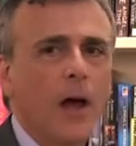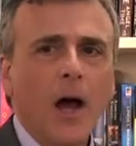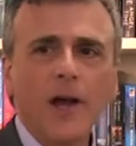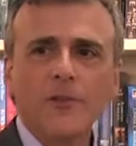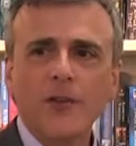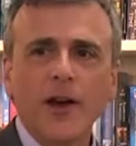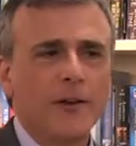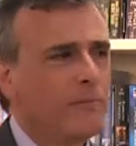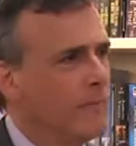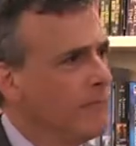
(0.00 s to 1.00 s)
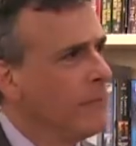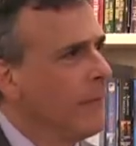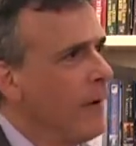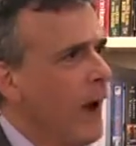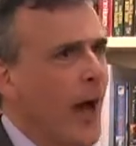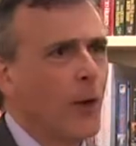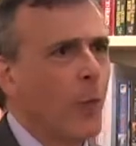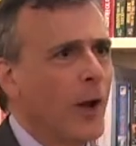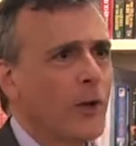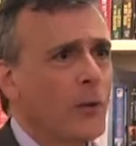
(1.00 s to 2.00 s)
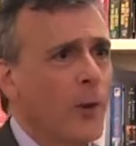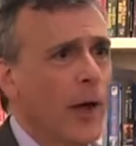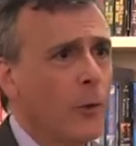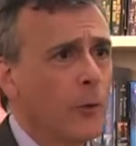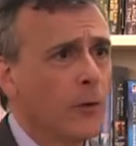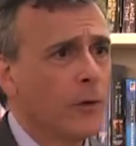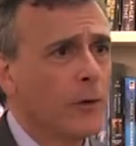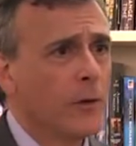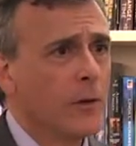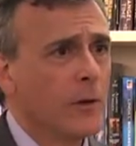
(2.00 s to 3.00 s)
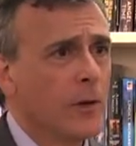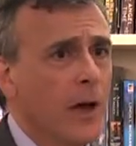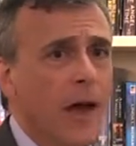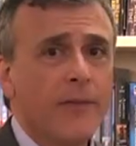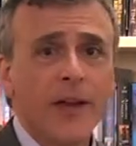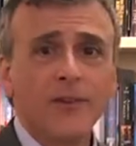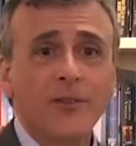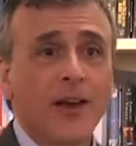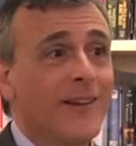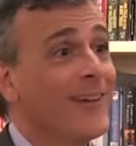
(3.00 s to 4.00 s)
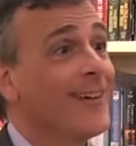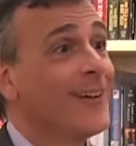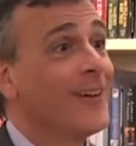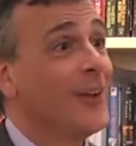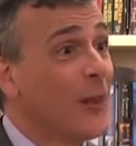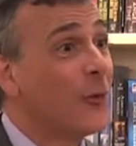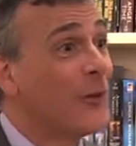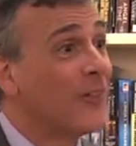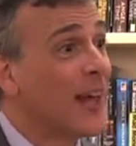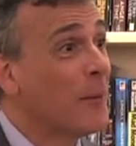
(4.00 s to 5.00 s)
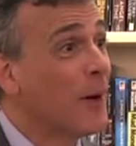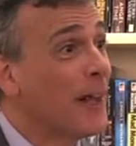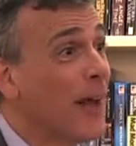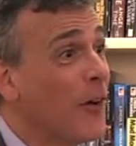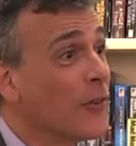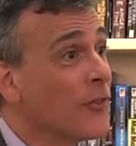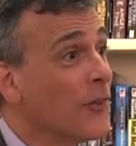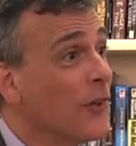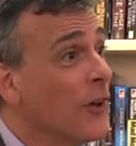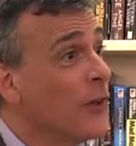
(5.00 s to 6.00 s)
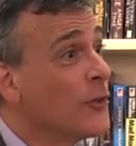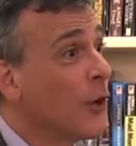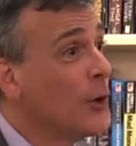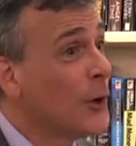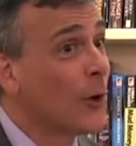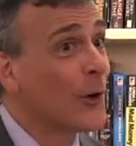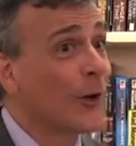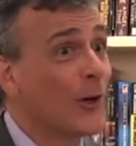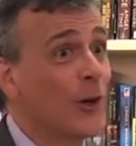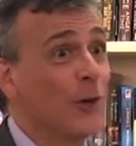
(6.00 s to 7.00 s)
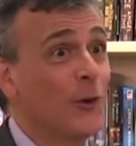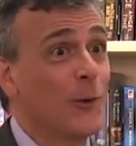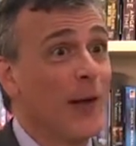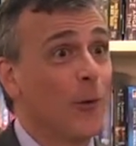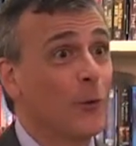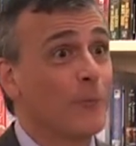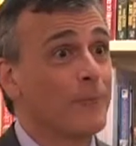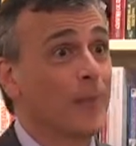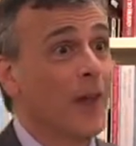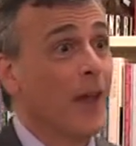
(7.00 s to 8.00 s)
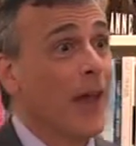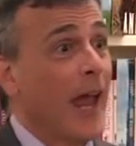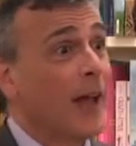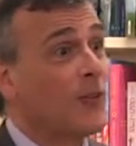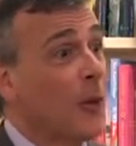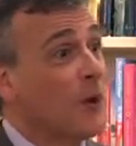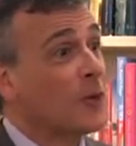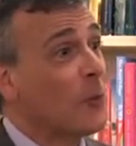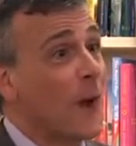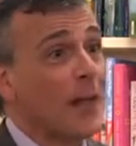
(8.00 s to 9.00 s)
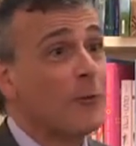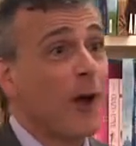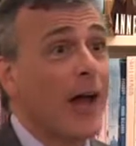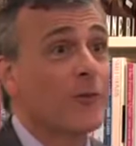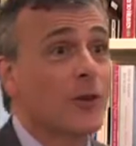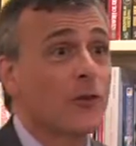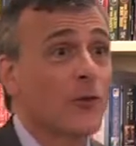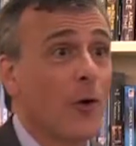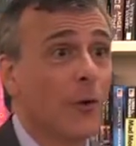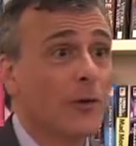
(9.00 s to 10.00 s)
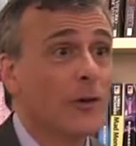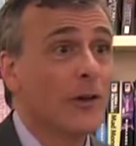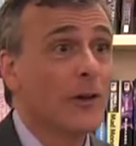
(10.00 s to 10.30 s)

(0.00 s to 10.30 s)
I said, I don't want to do health. And they said, neither does anybody else. So you're going to do health. And so at 25 years old,